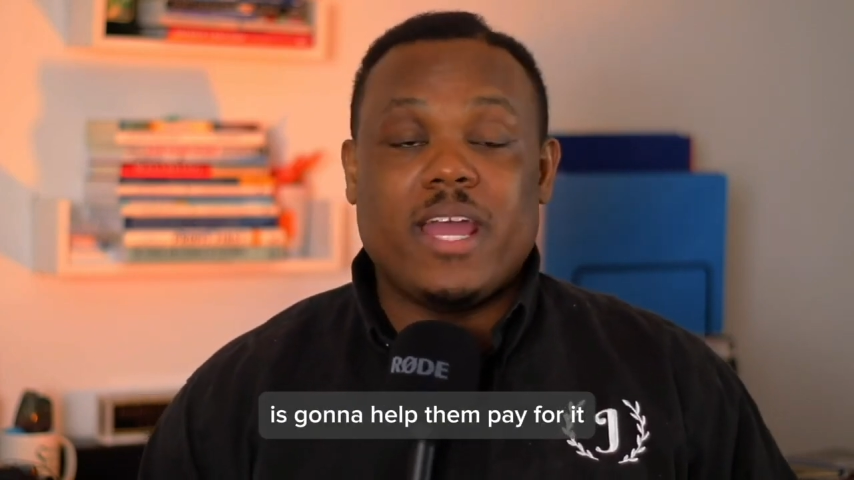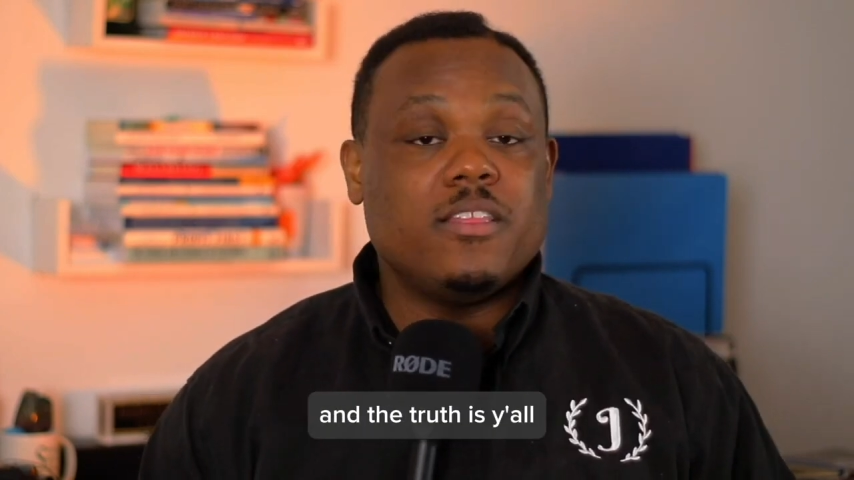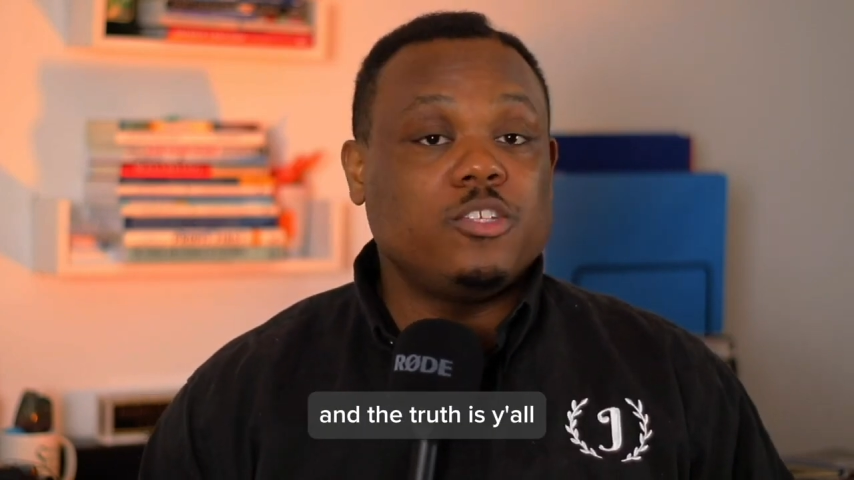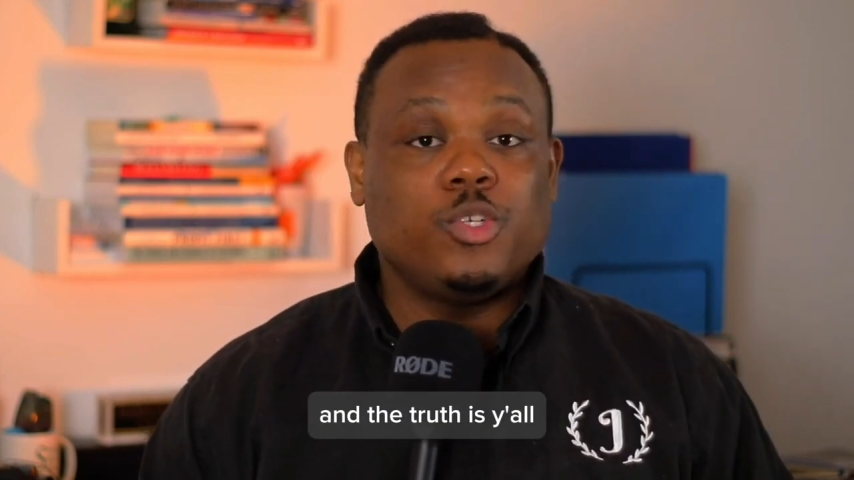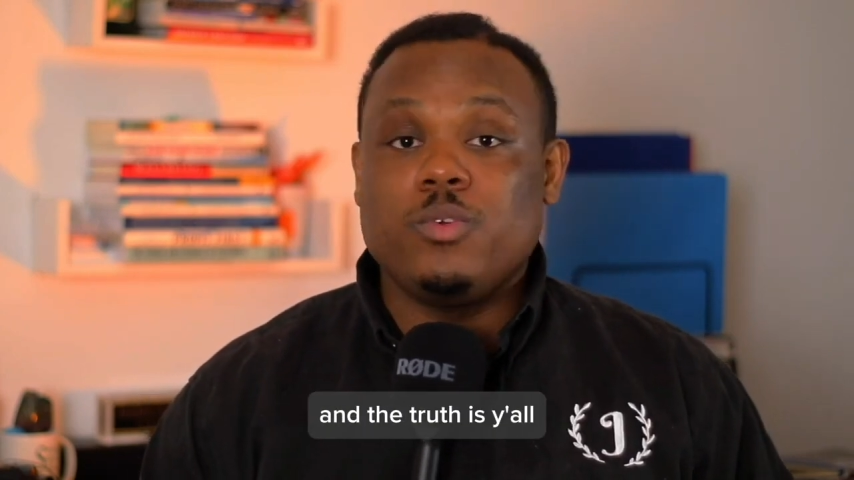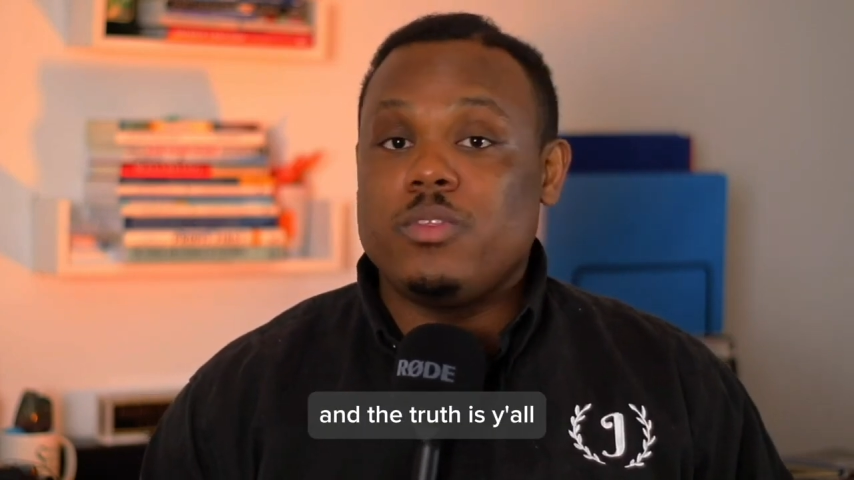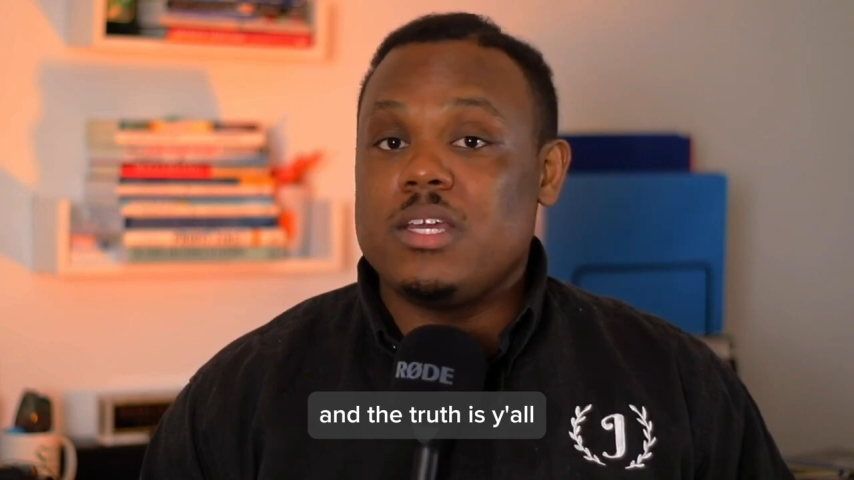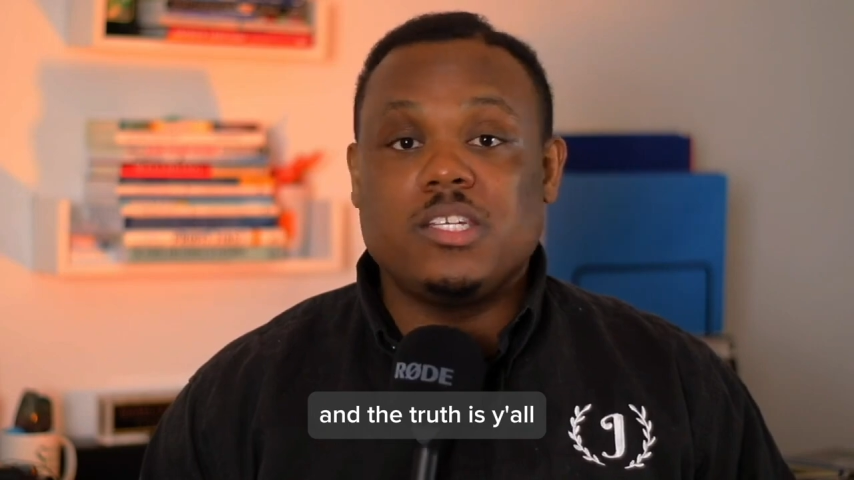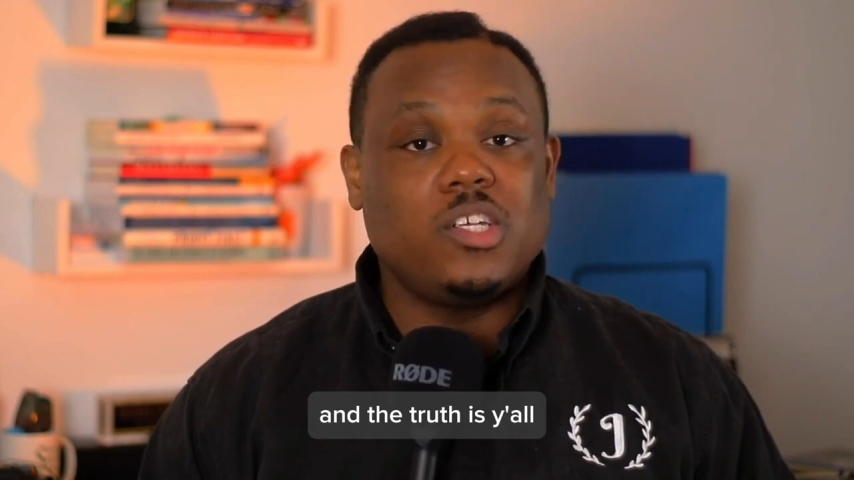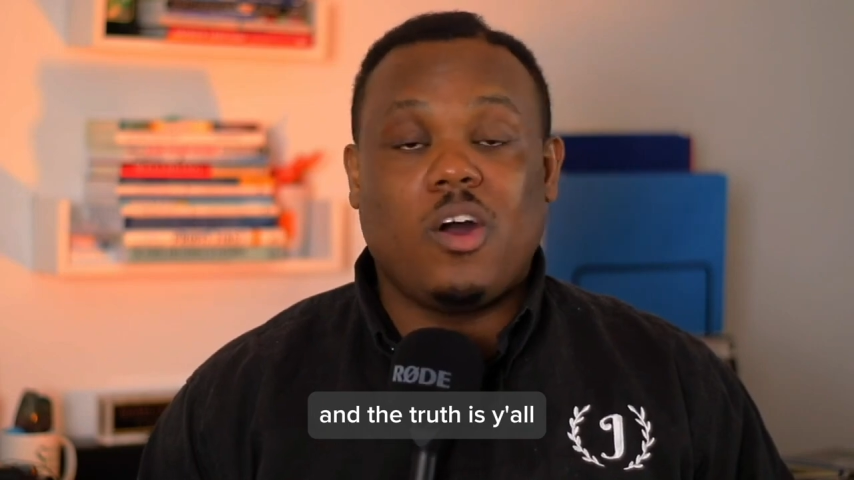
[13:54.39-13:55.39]
And the truth
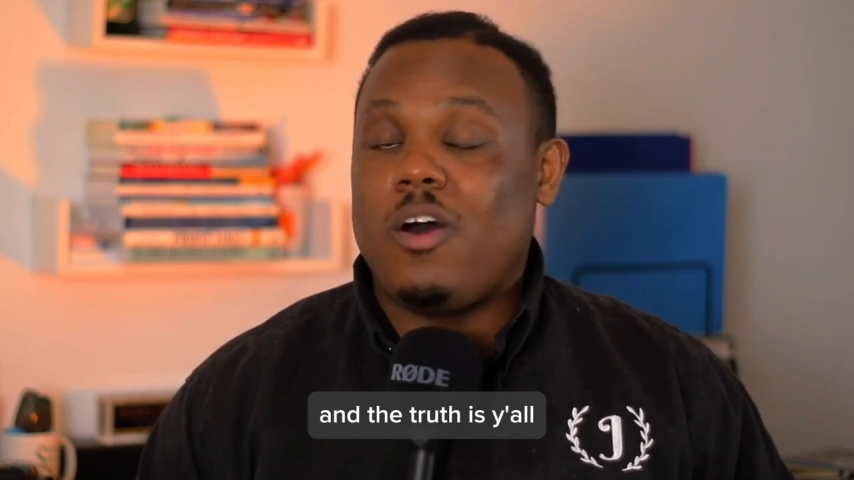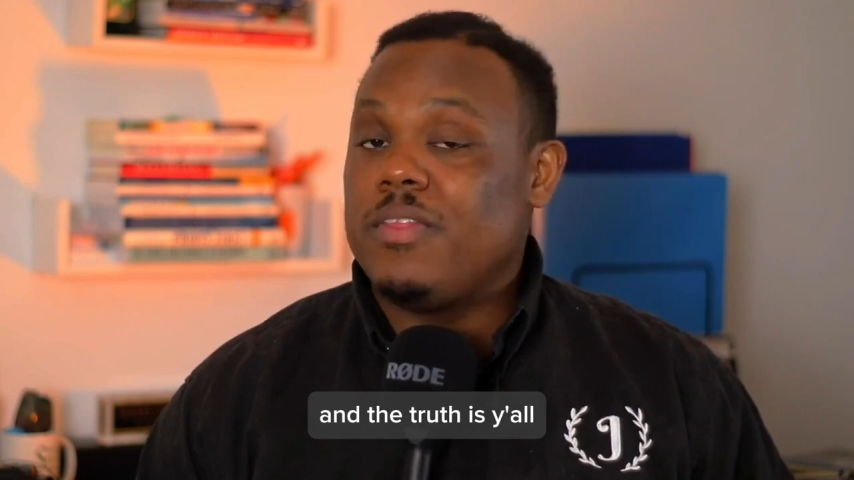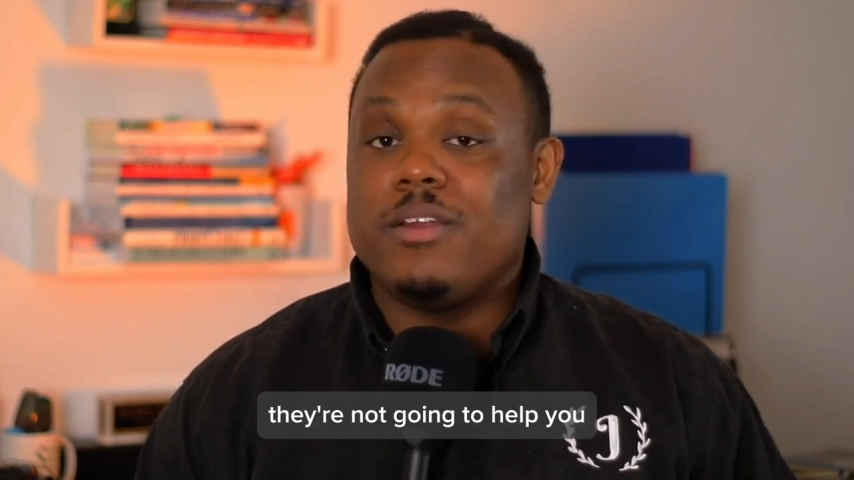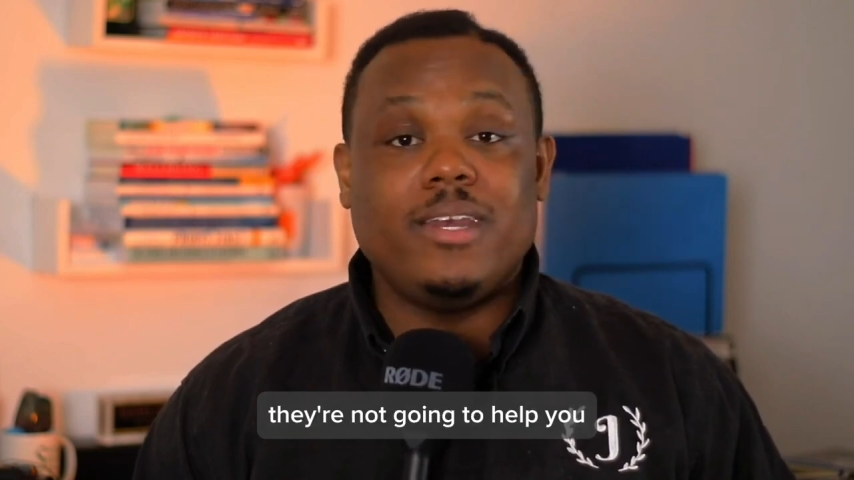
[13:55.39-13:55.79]
is, y'all, they're